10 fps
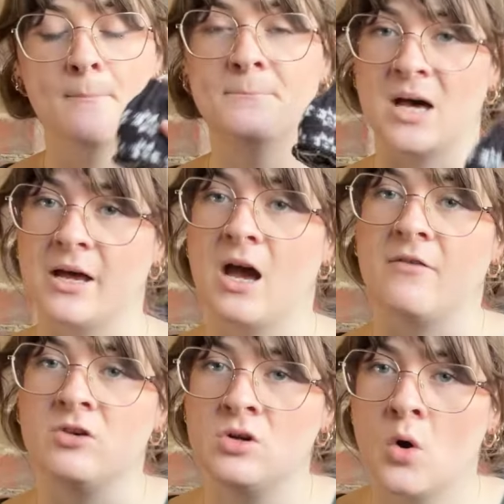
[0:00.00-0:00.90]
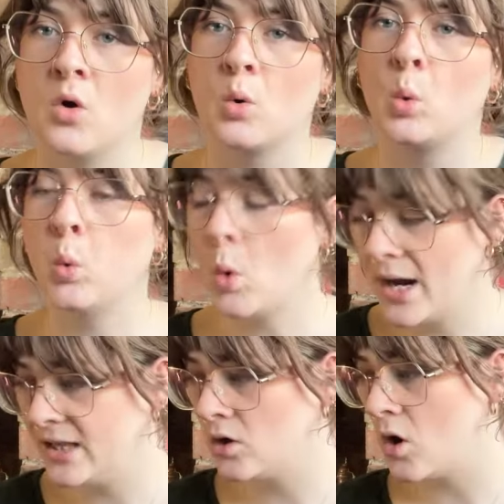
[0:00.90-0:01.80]
But I've not
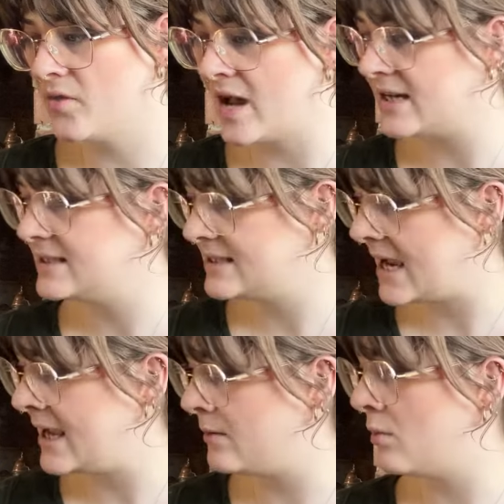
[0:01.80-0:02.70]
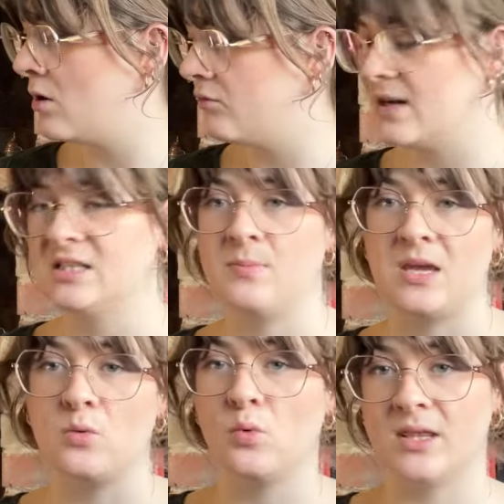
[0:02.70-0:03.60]
quite got that same
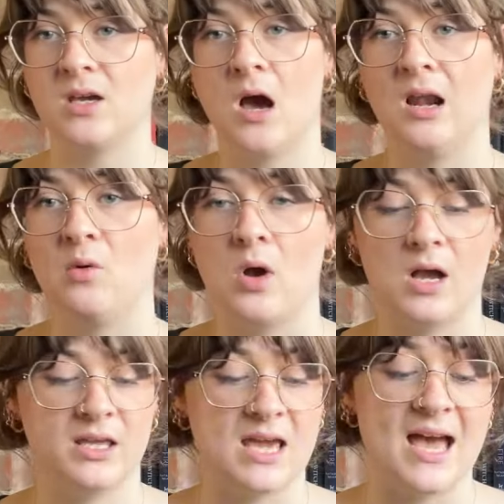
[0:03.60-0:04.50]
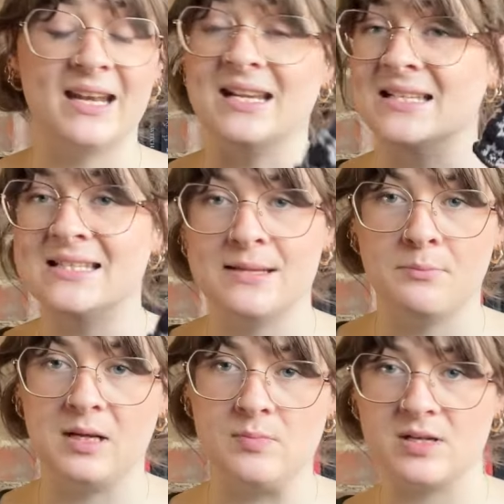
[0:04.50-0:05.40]
recipe with colour work yet, and it is
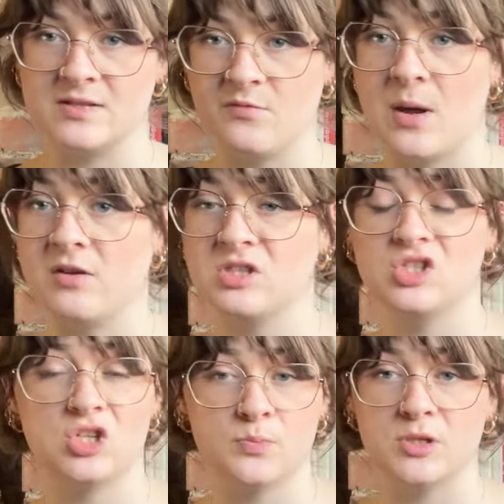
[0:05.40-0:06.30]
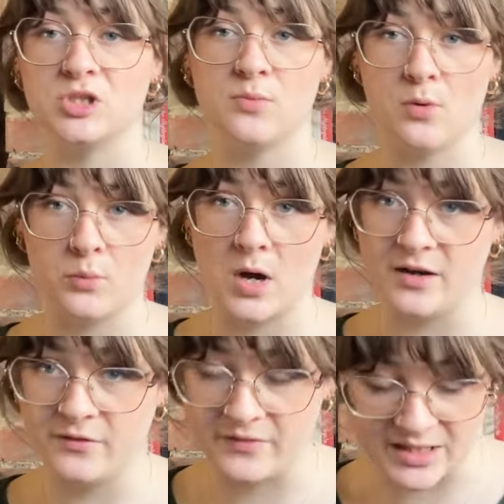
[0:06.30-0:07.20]
simply because of my super, super
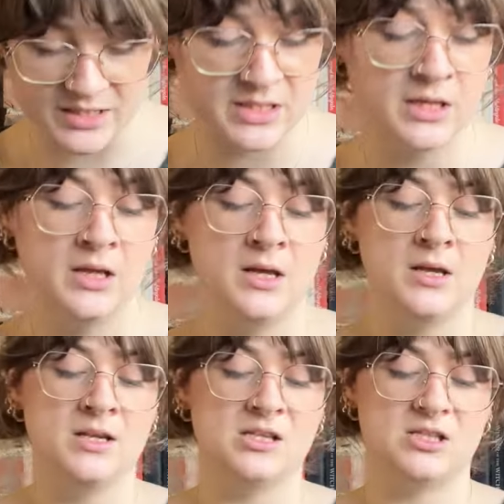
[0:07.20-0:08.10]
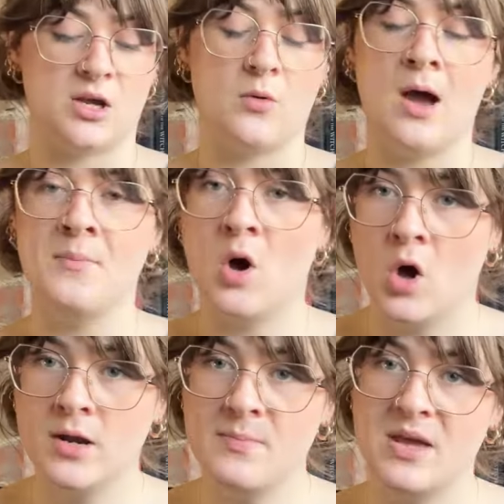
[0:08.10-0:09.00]
wide feet. So I'm
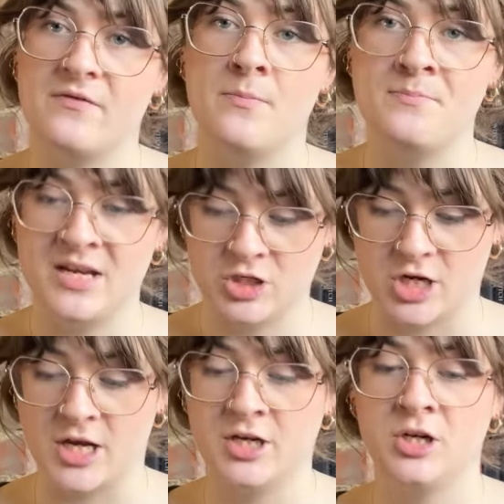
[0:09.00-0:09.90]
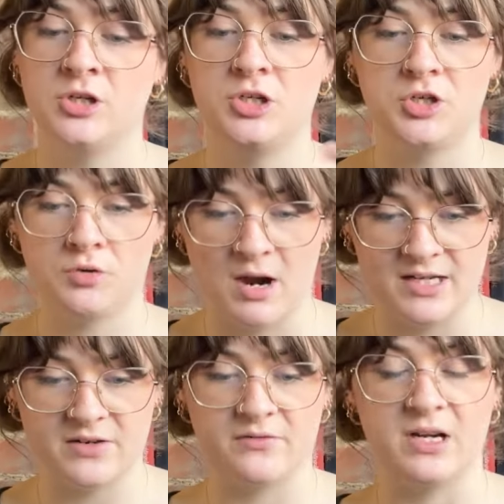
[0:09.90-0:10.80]
on a bit of a mission to try
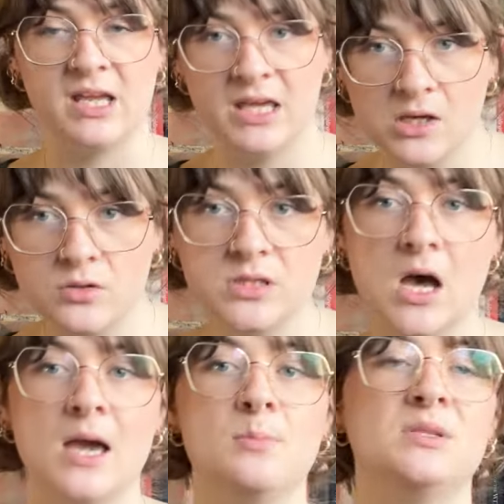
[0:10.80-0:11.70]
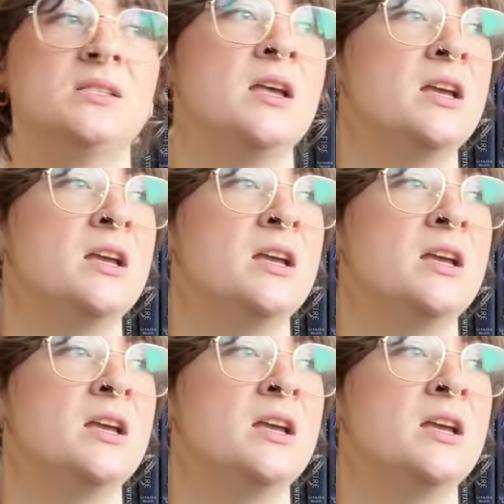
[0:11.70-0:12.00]
different heel types,